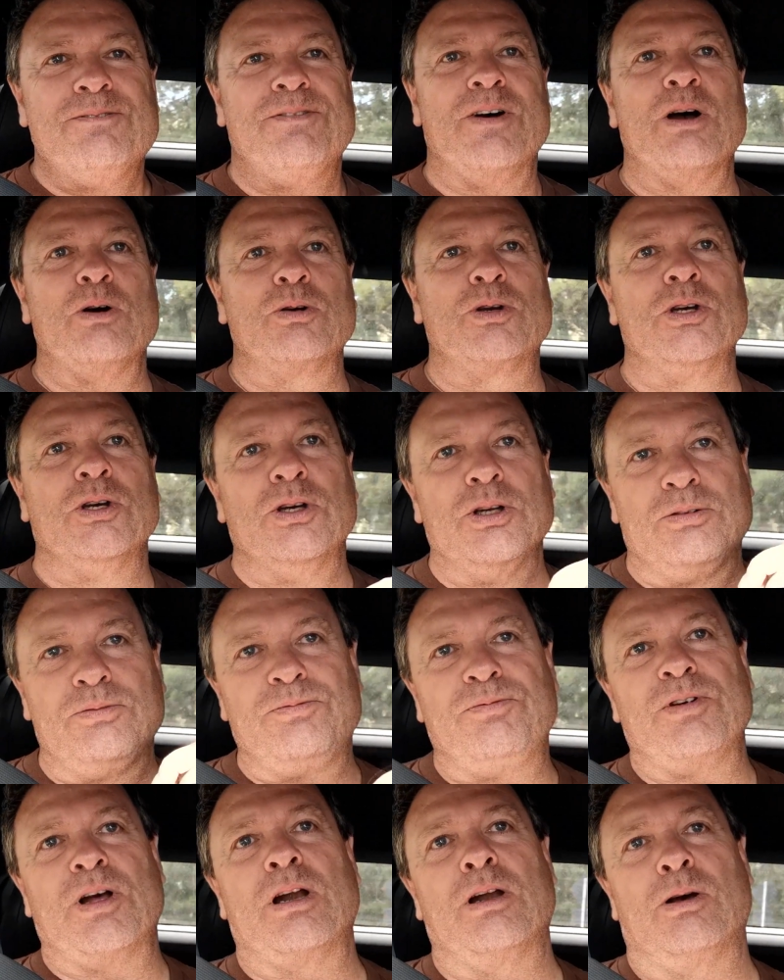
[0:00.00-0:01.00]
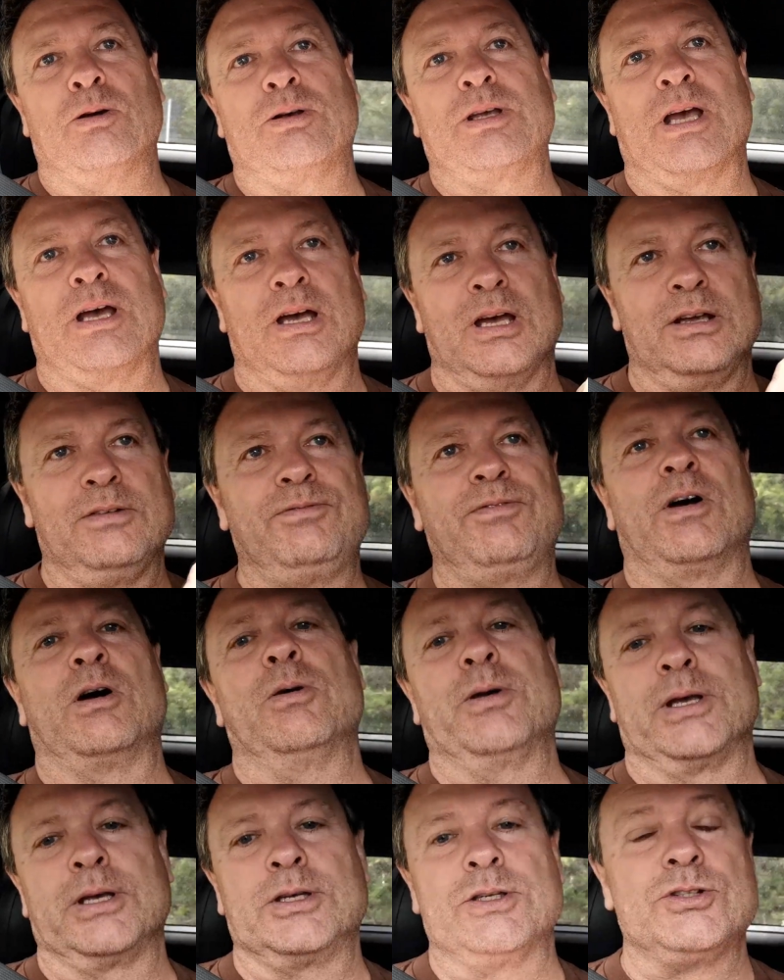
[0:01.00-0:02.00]
Felt good, felt okay,
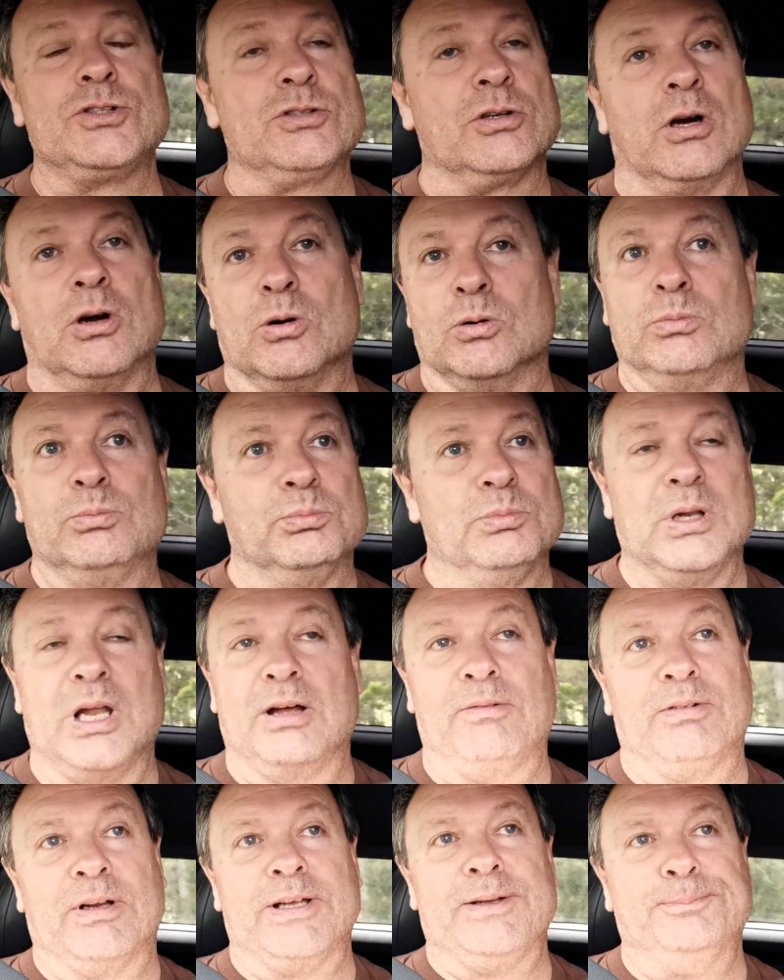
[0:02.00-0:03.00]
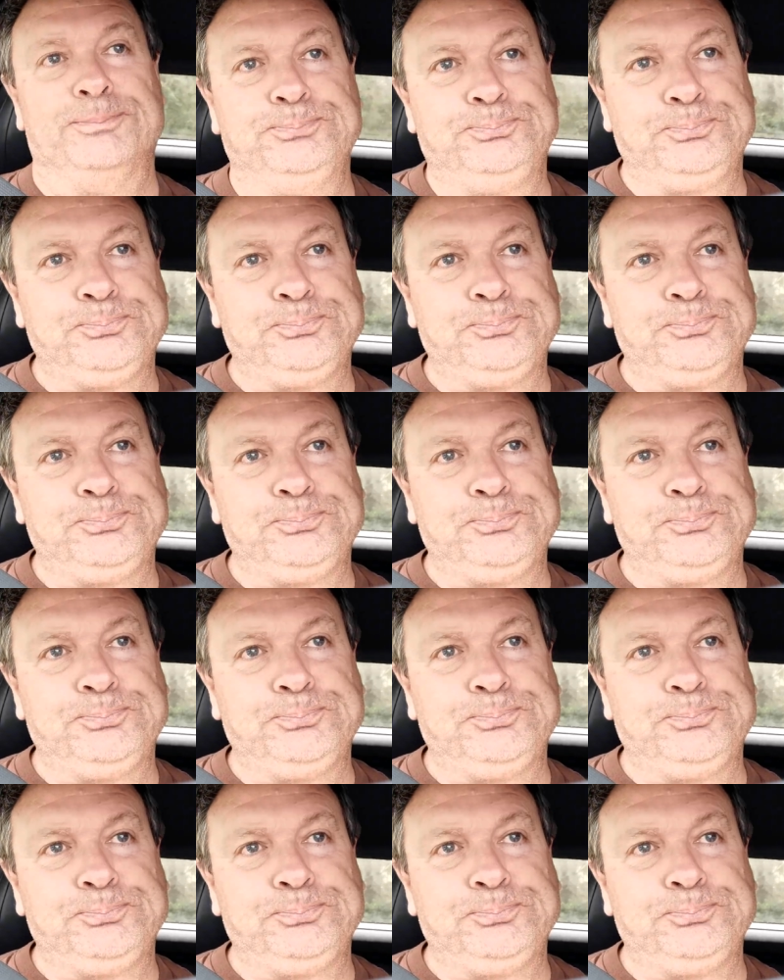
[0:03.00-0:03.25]
felt in control. Lovely.